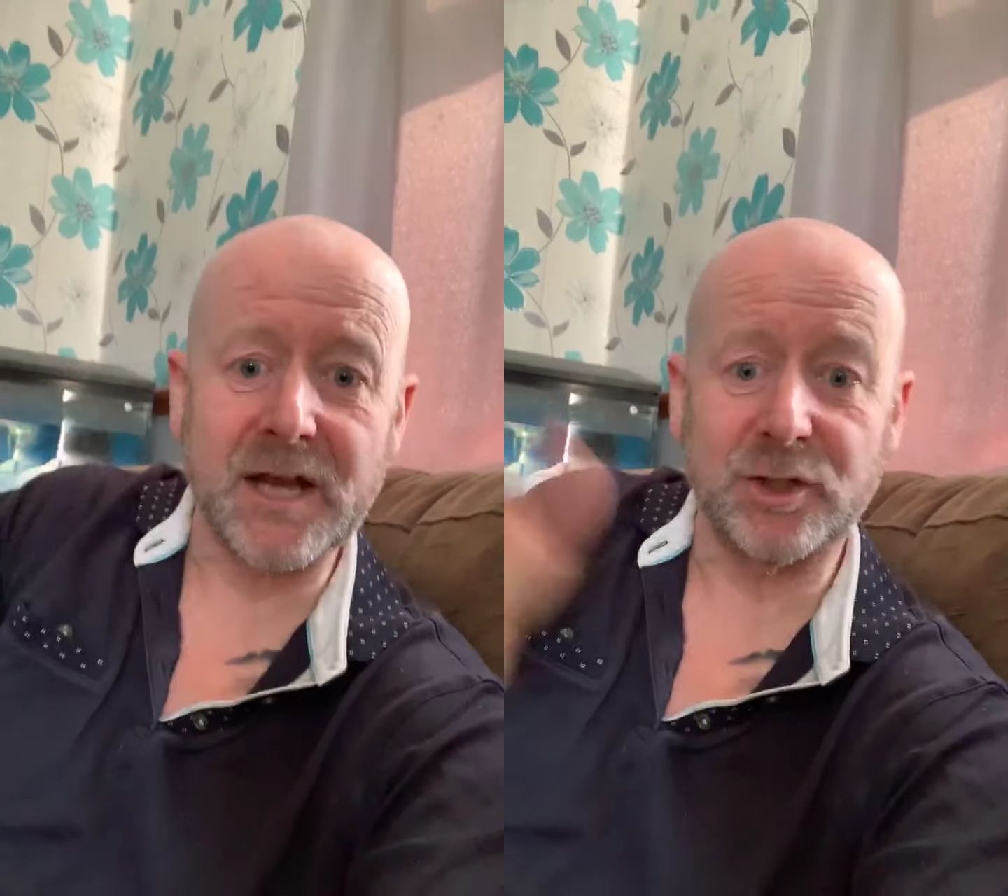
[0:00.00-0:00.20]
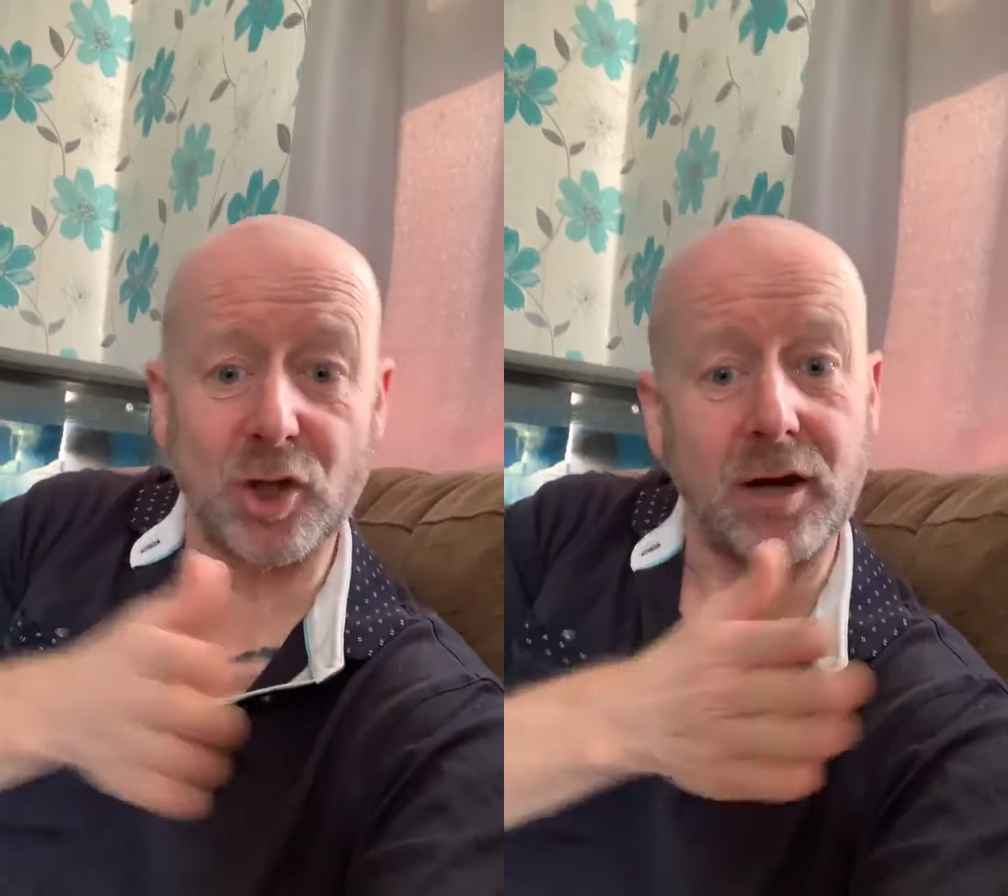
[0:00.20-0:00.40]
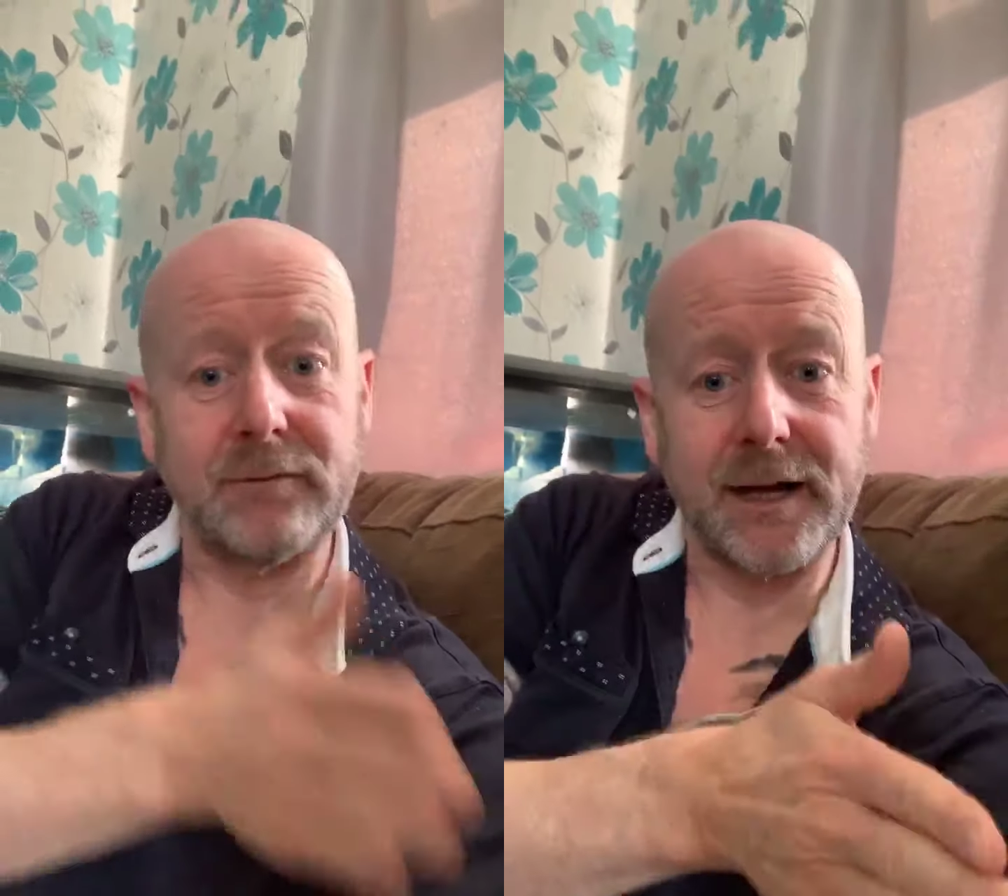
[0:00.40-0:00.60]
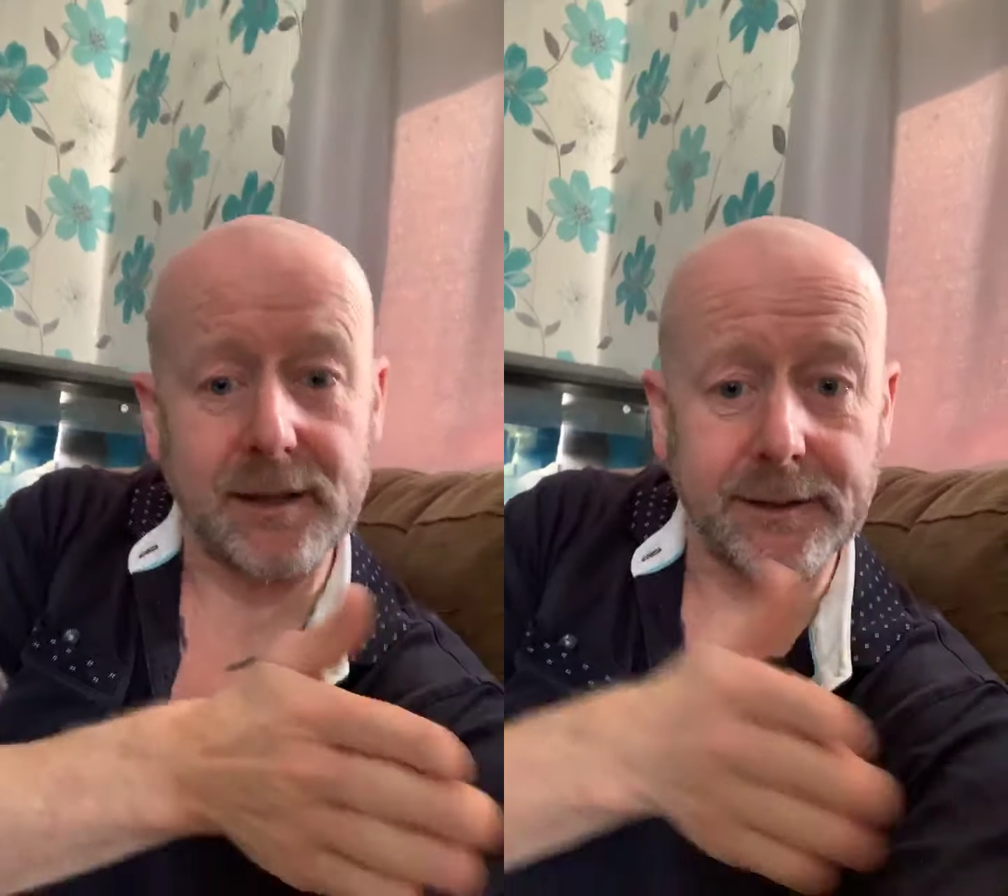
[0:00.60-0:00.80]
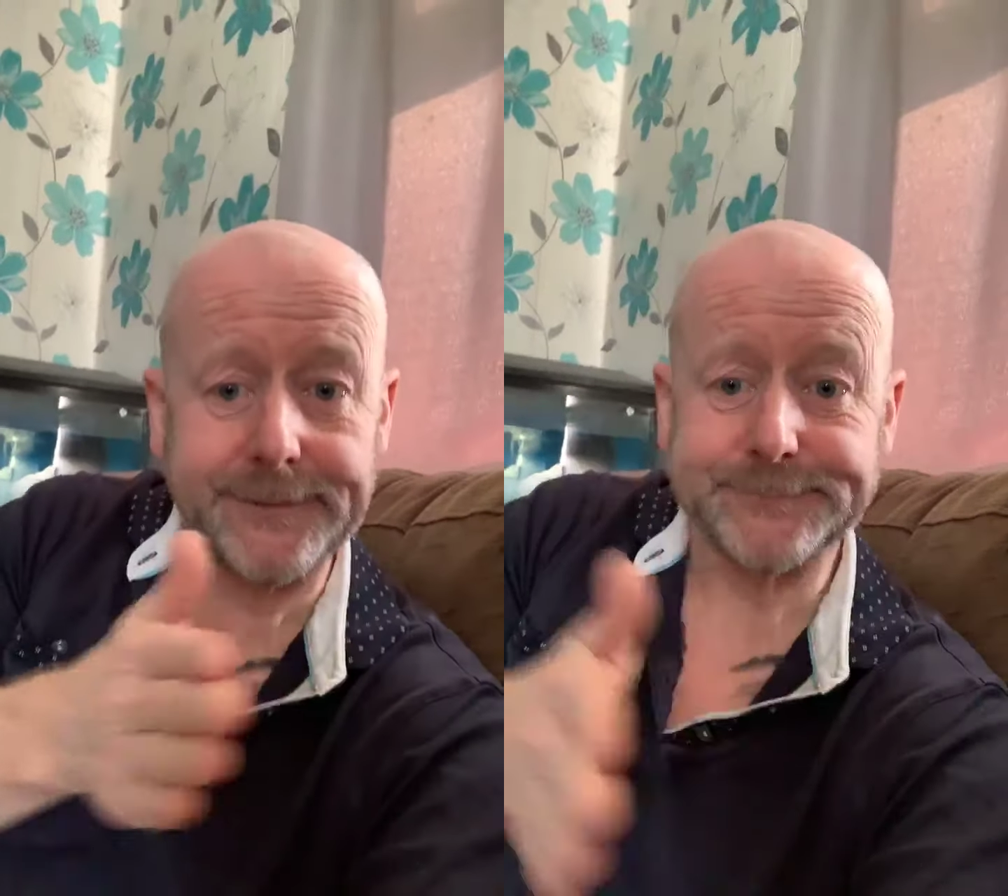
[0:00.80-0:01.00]

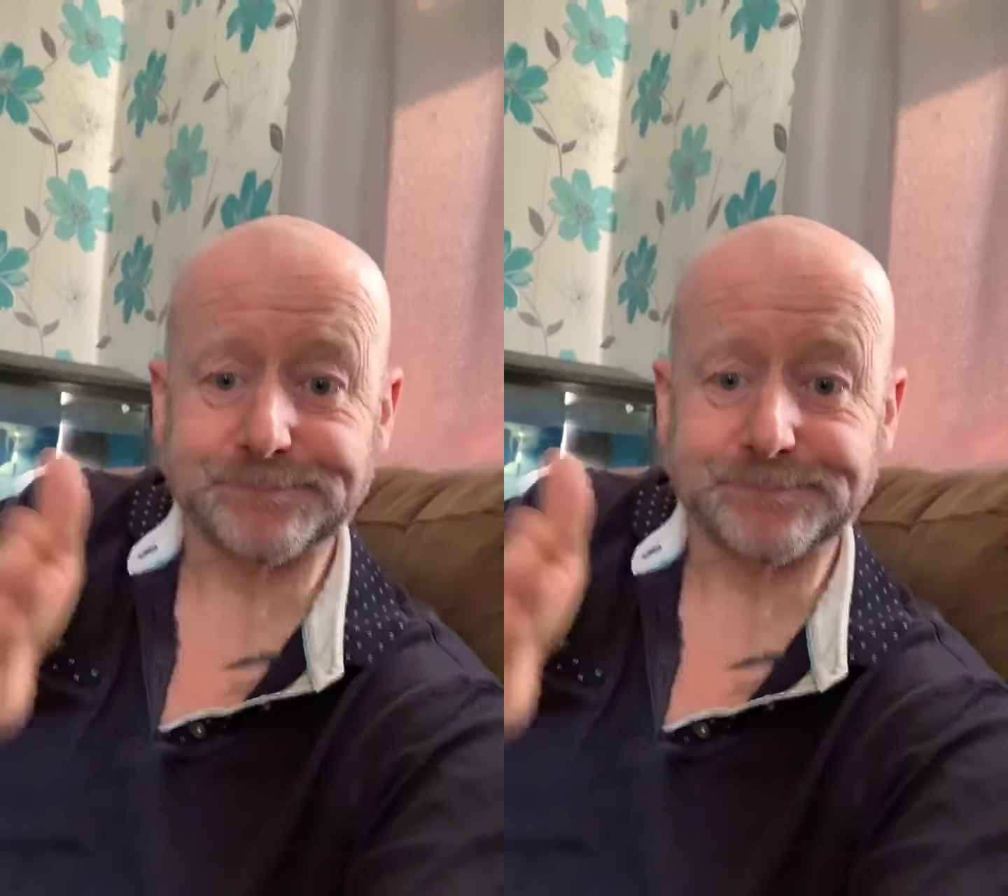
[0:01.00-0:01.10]
directly,